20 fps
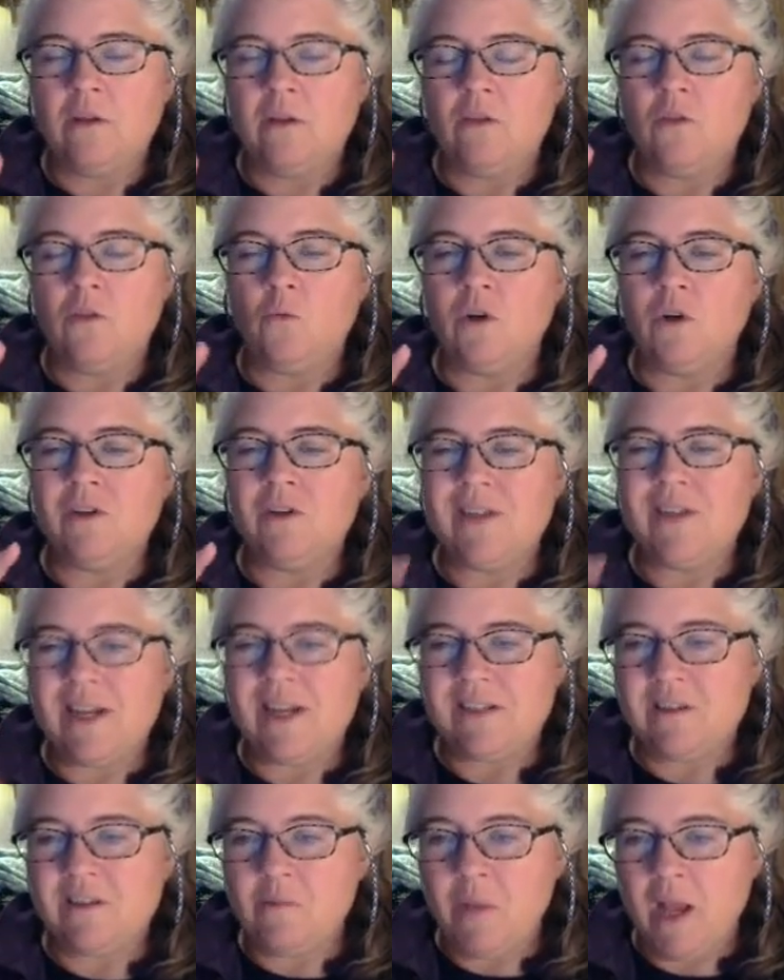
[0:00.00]
The word
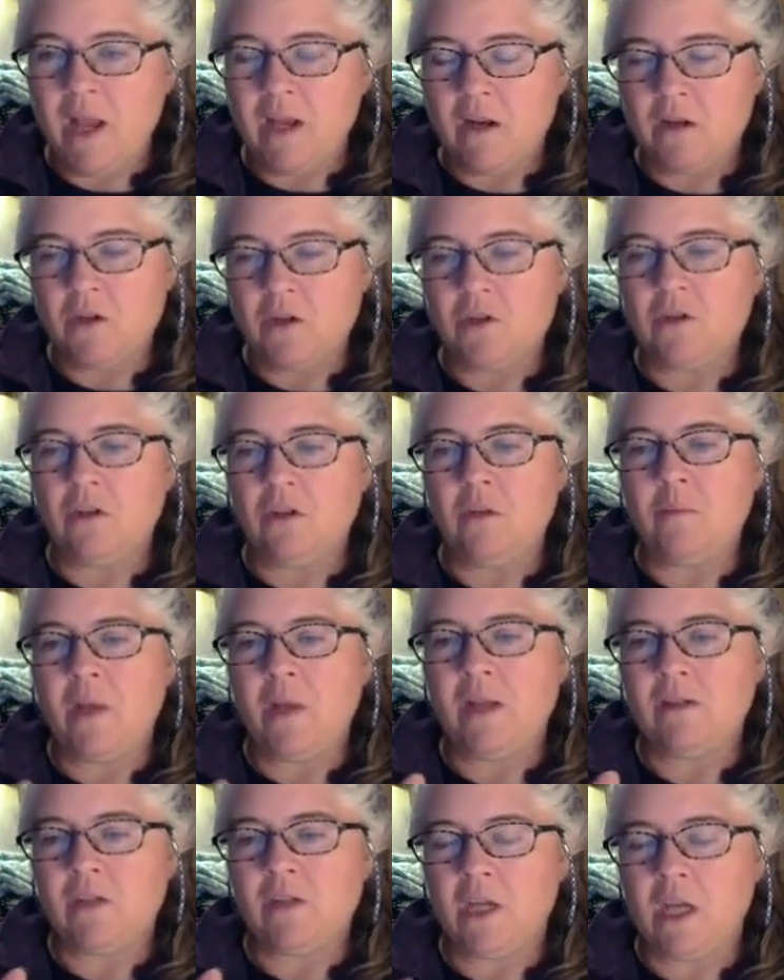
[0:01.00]
decimate initially
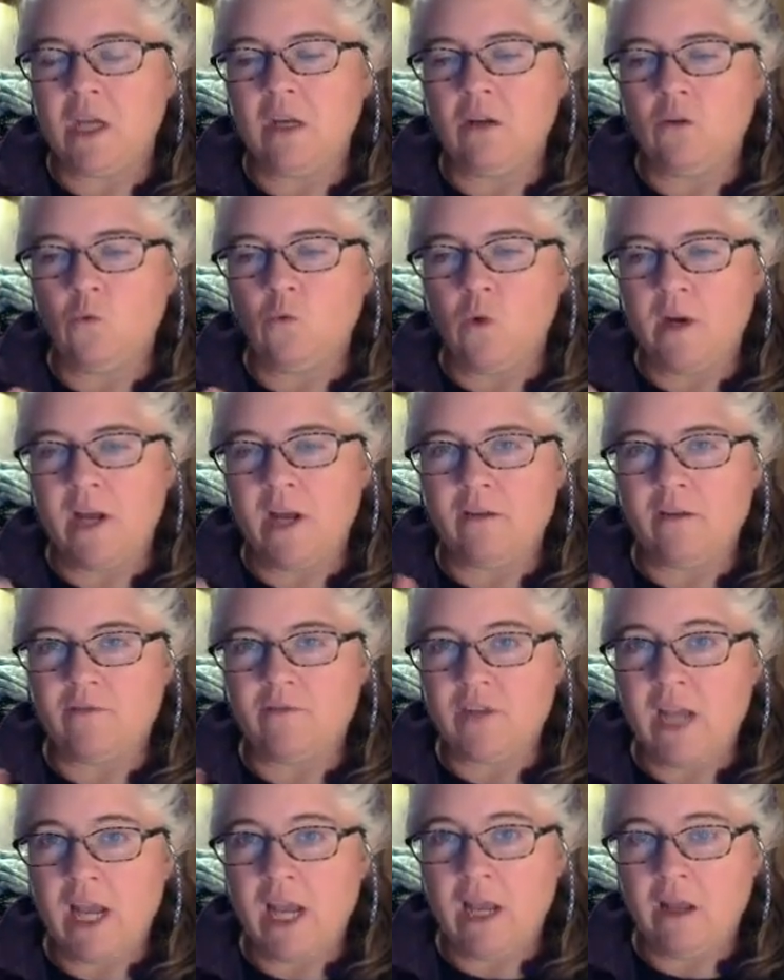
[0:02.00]
meant to kill 1 out of
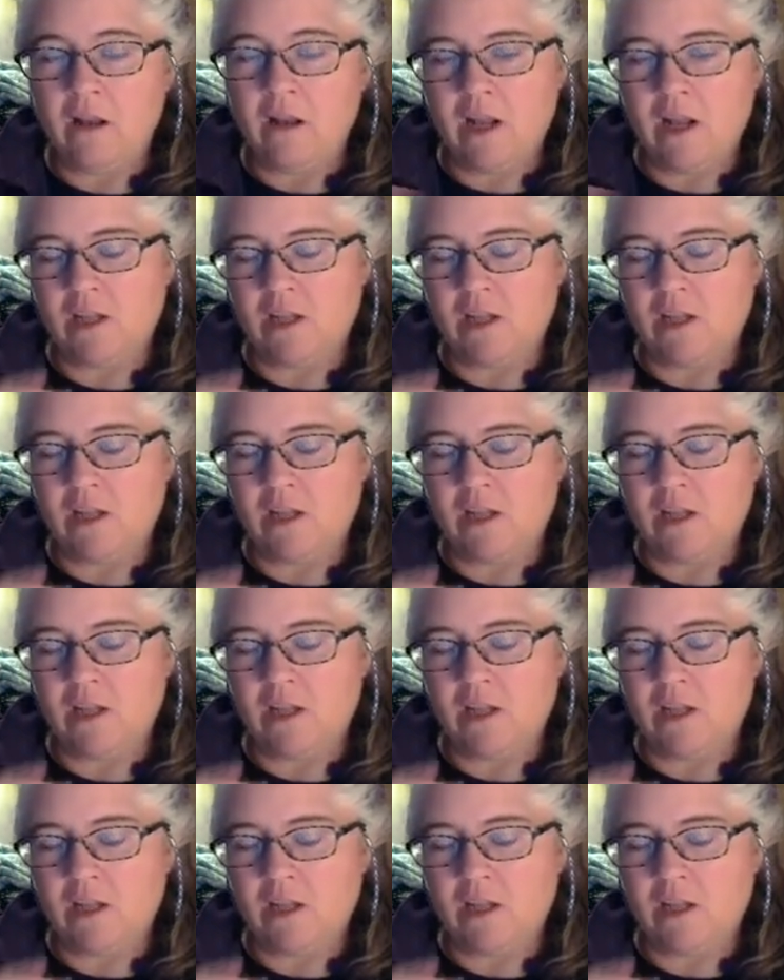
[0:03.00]
10.